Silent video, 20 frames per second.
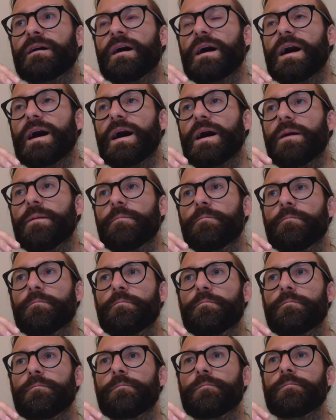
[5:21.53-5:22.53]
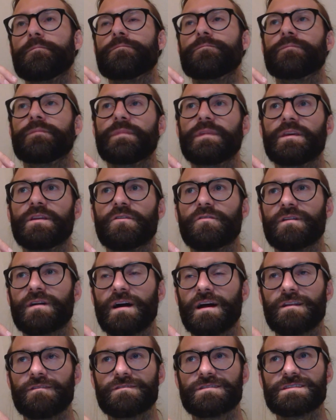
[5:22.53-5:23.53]
kind
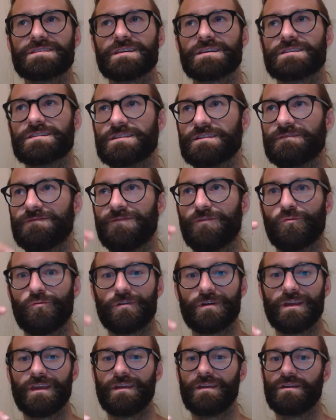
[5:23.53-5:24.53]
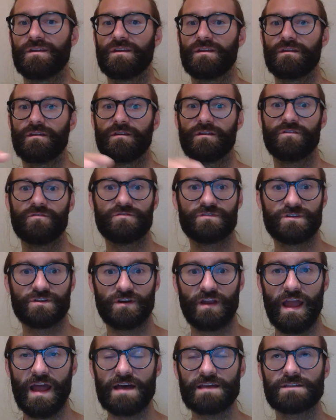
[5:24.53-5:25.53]
of a 60-40, use
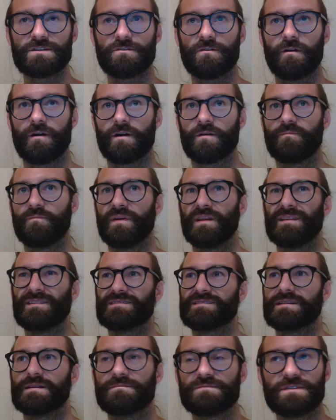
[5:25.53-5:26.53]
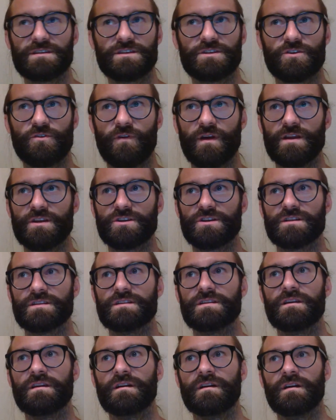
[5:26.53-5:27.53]
your gastroc, but in some
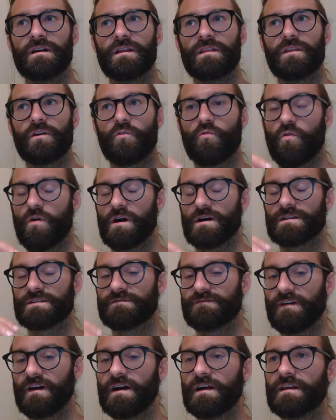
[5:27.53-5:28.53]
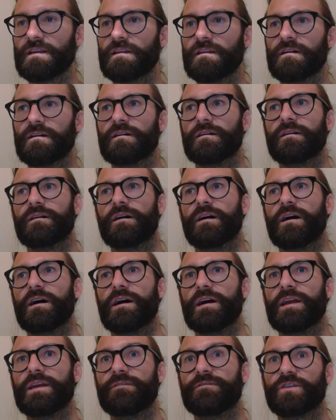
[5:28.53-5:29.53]
situation, the quad's fine.
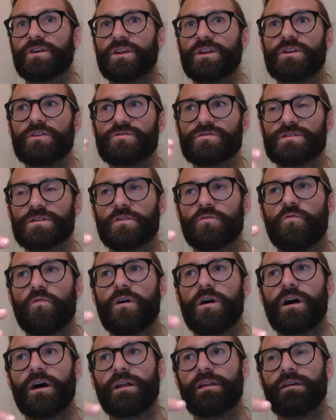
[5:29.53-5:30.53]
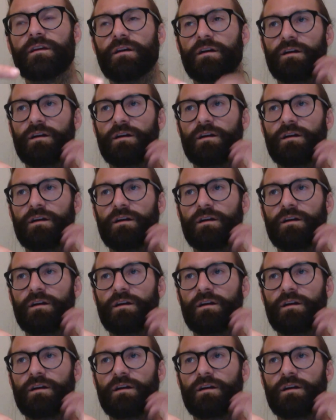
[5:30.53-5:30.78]
If you're going to use the quad,